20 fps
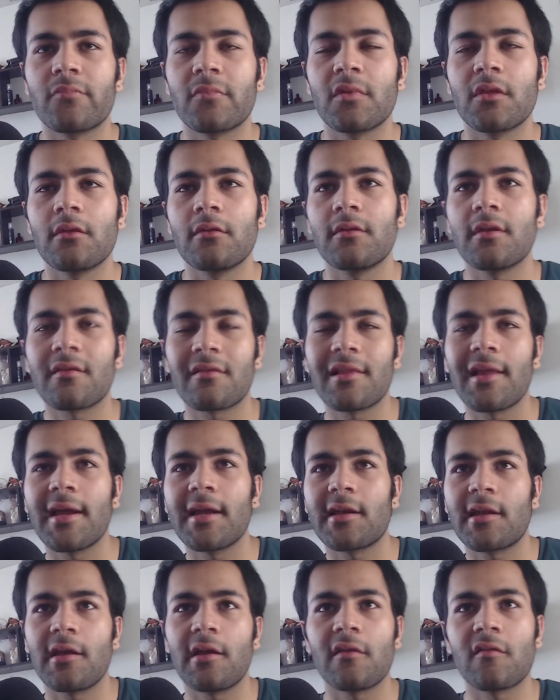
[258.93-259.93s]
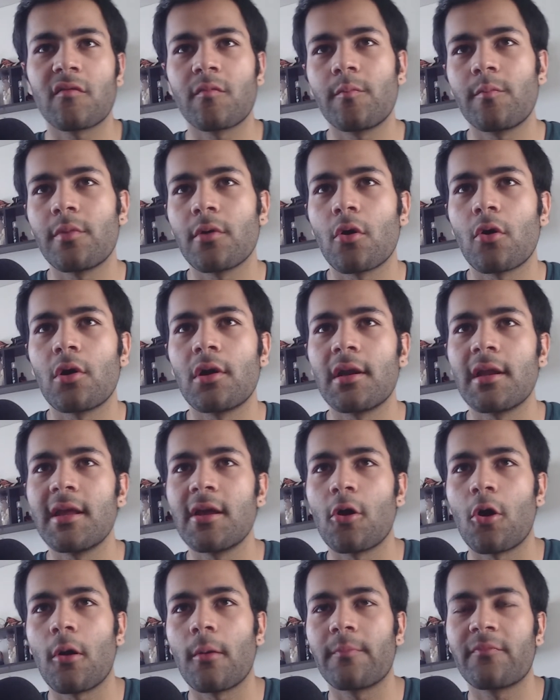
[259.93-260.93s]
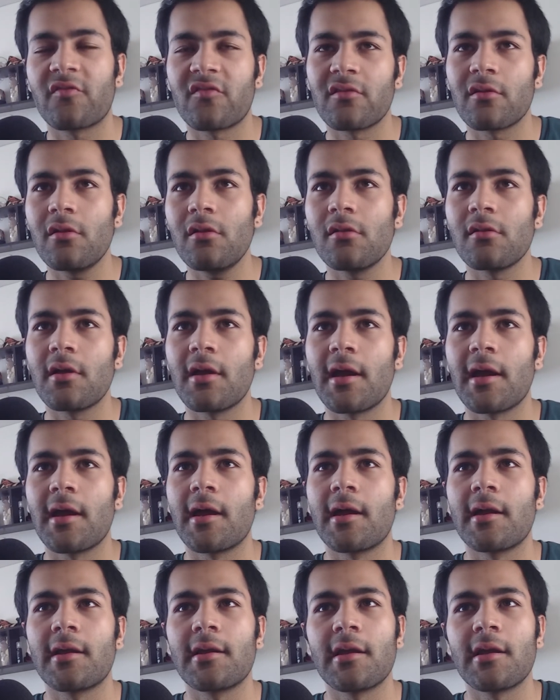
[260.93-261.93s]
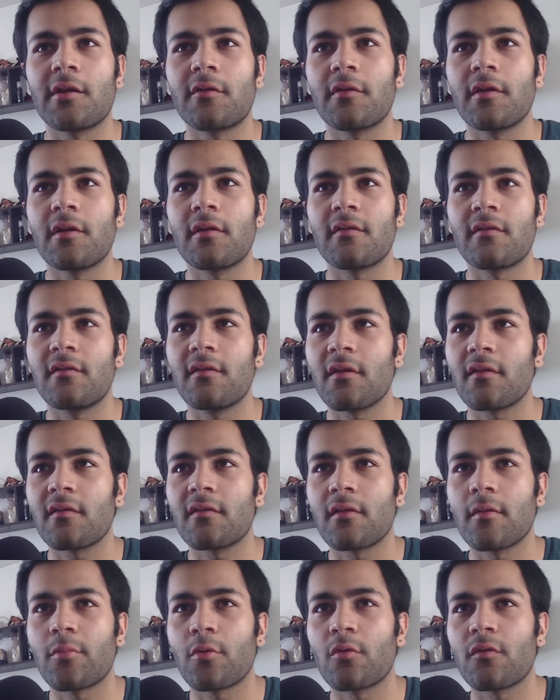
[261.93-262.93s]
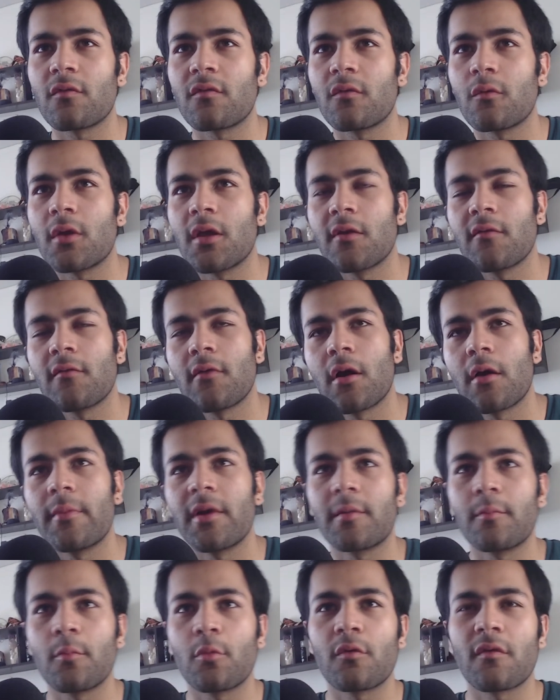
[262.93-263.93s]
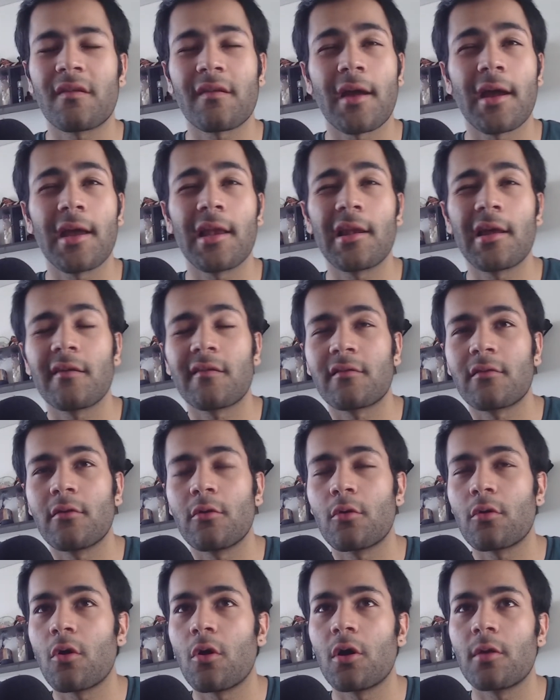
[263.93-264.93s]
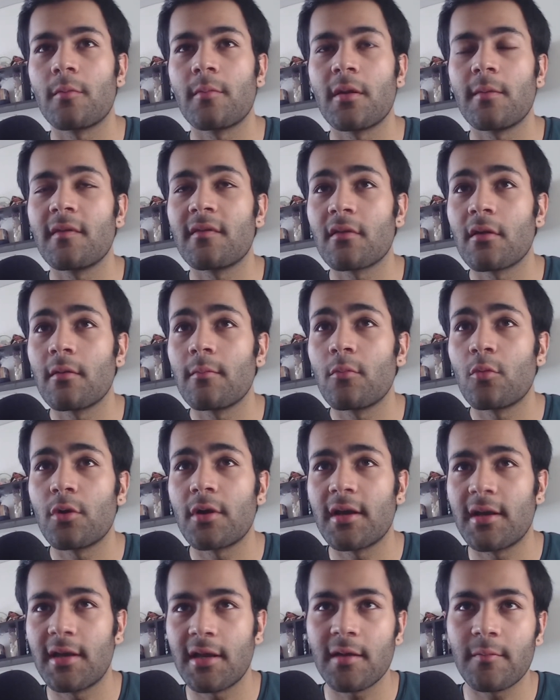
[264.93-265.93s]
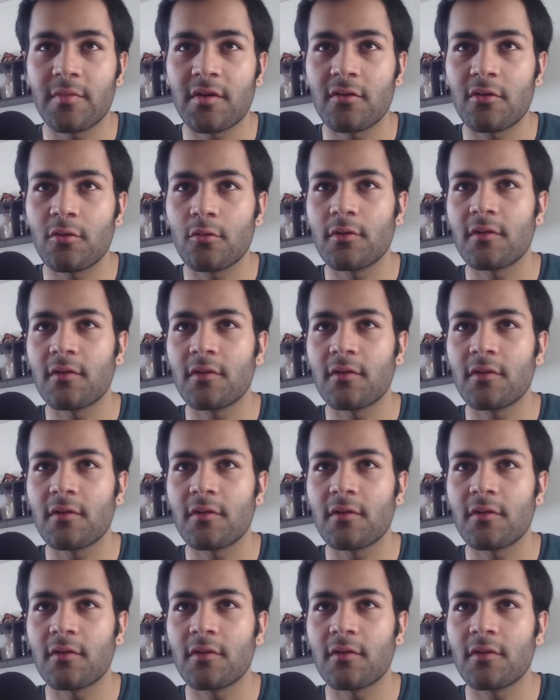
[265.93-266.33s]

This light is purely optional and it is just supposed to give a bit more stylized look or maybe some more depth to the